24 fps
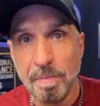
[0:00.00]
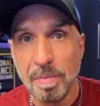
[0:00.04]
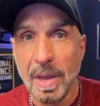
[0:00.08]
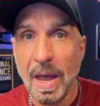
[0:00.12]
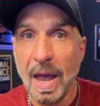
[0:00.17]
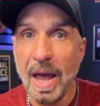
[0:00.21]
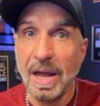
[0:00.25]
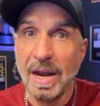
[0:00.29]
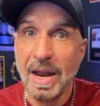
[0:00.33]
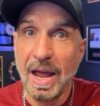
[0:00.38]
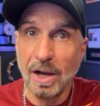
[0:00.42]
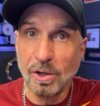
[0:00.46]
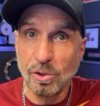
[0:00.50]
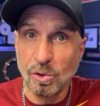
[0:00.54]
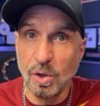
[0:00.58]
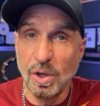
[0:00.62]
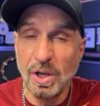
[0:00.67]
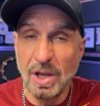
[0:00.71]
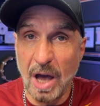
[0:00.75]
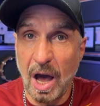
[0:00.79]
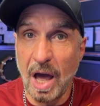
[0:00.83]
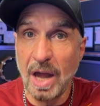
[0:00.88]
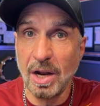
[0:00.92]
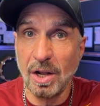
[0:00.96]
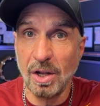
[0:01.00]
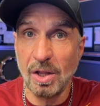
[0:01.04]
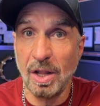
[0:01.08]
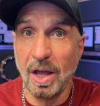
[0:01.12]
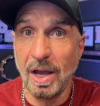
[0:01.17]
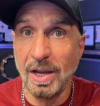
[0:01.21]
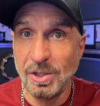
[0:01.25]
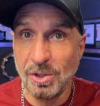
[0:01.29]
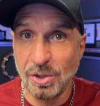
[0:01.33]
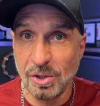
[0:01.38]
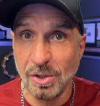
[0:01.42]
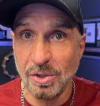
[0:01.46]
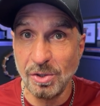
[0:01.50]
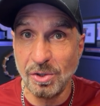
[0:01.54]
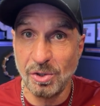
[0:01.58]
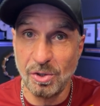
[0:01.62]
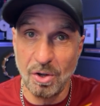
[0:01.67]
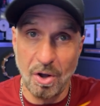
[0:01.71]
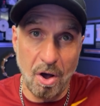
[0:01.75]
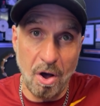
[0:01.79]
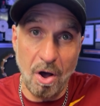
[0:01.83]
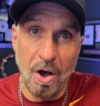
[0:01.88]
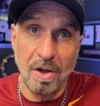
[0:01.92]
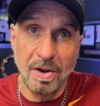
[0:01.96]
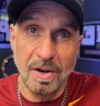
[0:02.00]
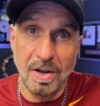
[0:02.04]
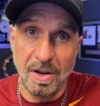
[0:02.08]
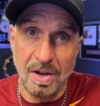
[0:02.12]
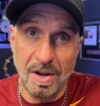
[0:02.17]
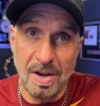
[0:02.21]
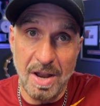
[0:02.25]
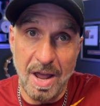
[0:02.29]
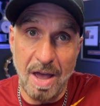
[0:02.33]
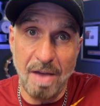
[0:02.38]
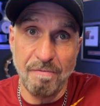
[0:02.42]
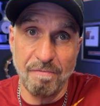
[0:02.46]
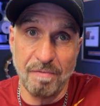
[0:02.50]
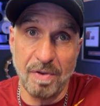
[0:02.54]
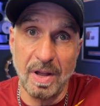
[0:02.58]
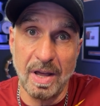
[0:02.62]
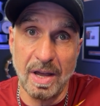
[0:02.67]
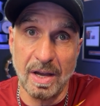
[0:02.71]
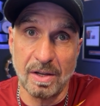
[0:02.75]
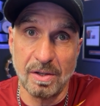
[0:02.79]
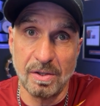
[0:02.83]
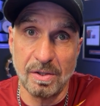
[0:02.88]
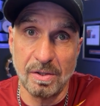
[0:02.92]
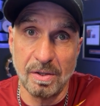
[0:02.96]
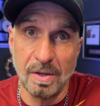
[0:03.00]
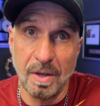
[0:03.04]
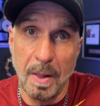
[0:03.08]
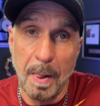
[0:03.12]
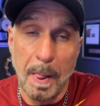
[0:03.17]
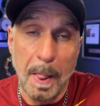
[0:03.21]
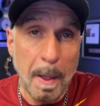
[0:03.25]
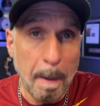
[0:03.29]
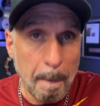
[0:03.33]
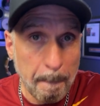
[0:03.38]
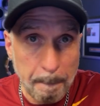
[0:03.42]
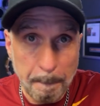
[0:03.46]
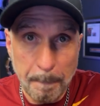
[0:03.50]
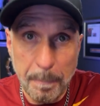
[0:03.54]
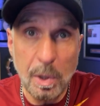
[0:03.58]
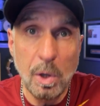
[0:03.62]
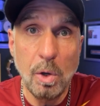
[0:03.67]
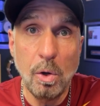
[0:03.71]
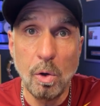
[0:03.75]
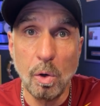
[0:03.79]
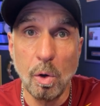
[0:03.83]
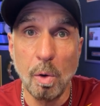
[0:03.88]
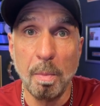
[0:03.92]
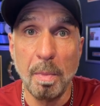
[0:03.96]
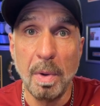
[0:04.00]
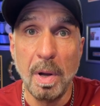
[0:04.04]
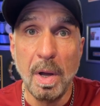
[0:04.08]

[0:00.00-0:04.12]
and actually got it licensed on Netflix. Boom.